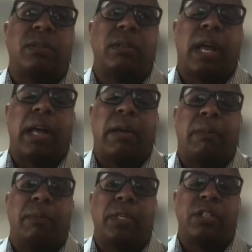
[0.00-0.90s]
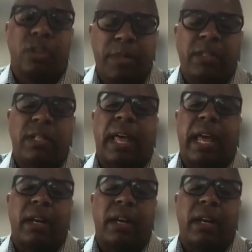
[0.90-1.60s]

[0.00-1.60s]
contributed to that.